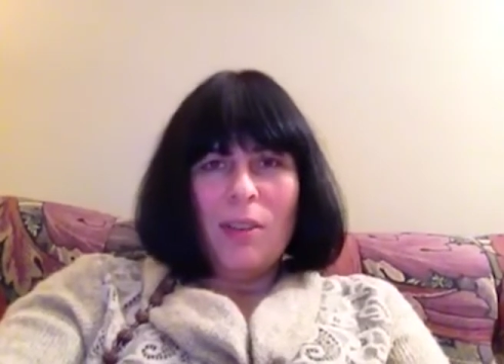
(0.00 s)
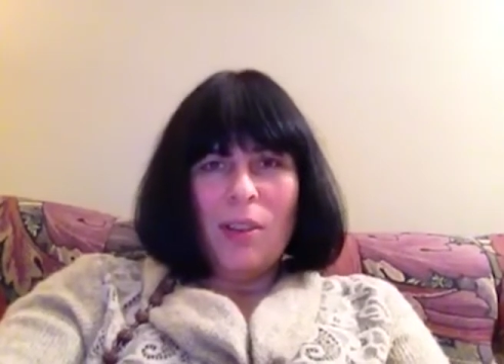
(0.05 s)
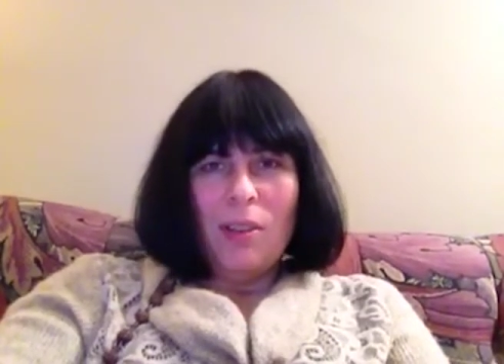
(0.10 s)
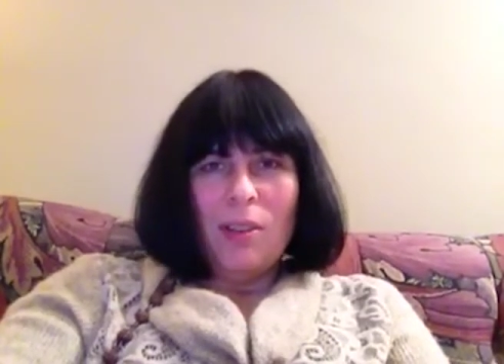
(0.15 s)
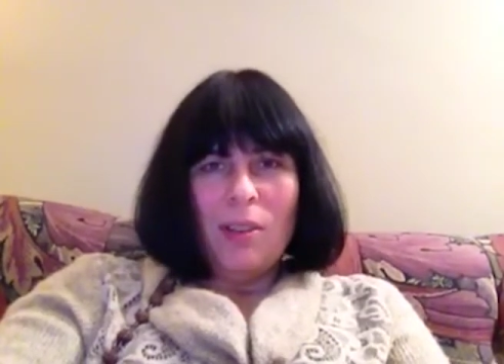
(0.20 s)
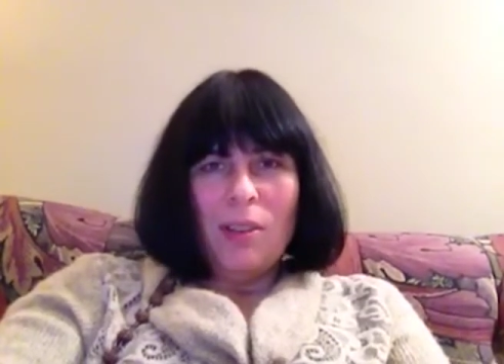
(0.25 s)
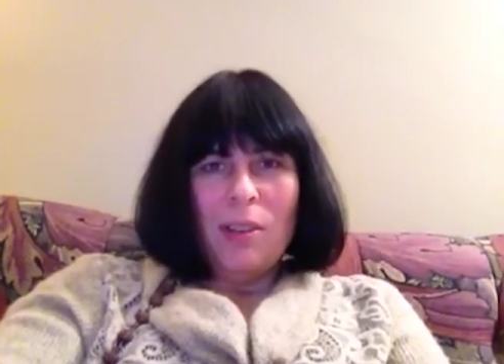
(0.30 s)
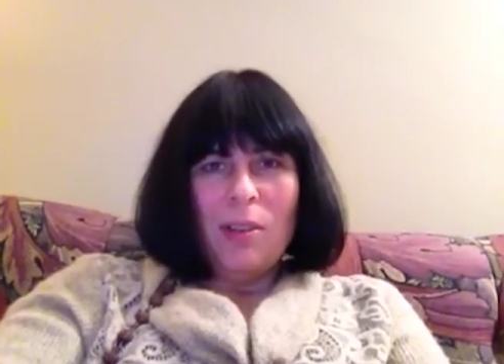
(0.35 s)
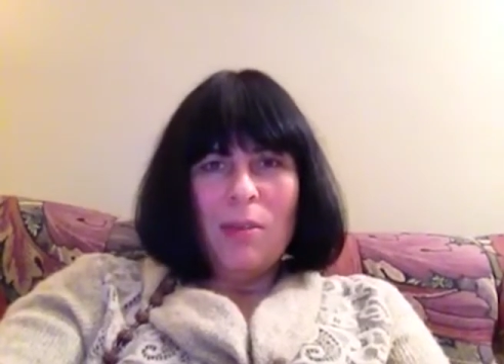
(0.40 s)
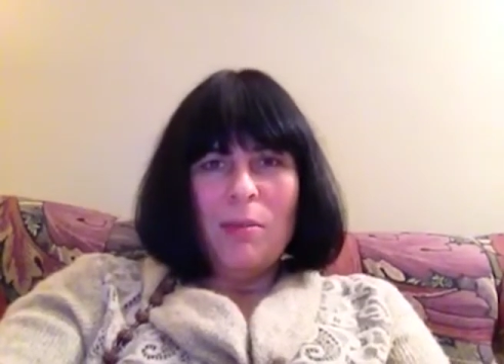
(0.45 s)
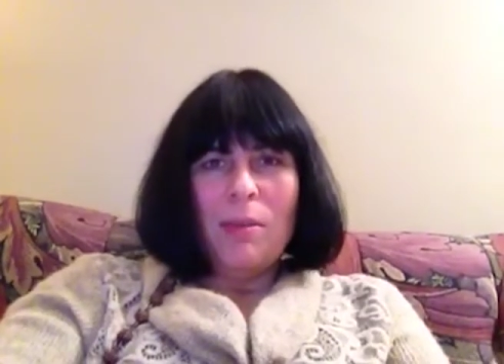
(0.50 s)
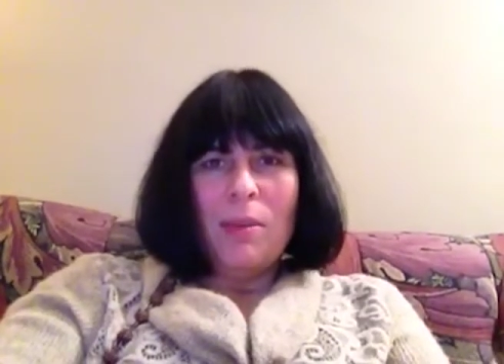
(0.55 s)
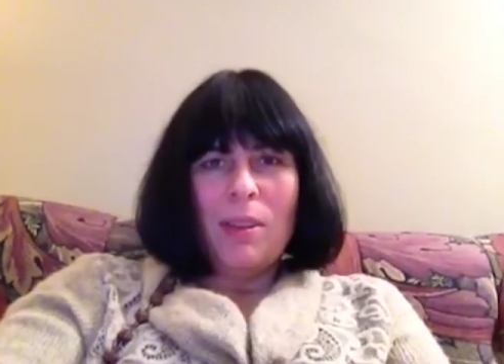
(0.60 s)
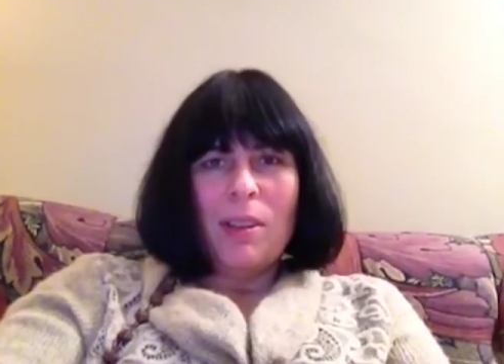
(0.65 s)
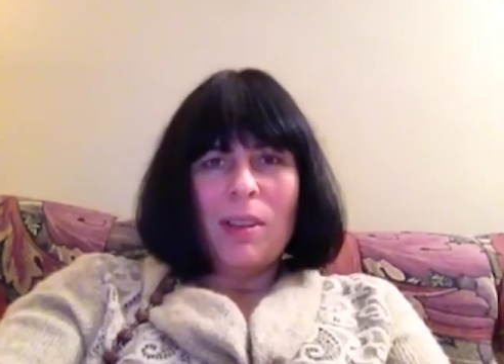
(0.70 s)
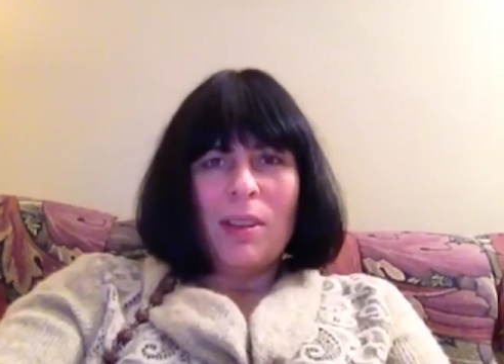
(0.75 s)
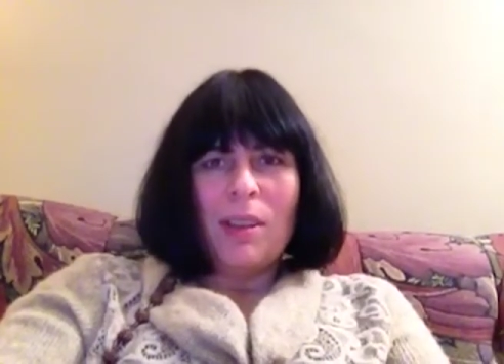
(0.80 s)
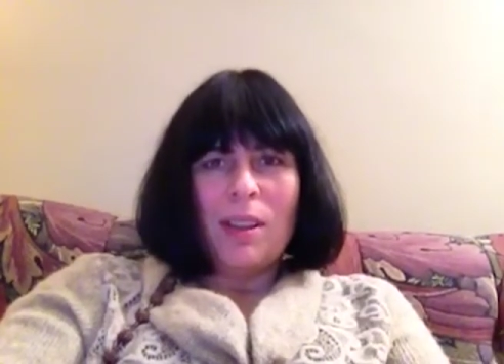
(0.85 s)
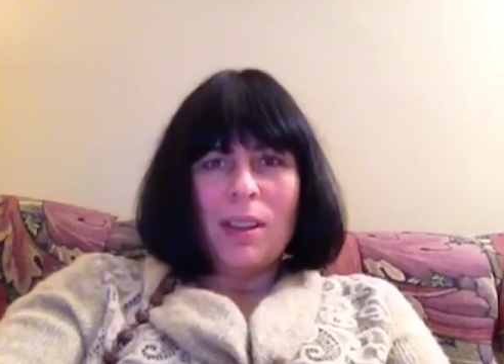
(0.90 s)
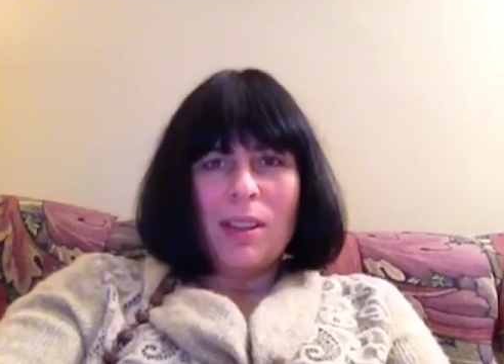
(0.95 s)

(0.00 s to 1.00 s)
volume and the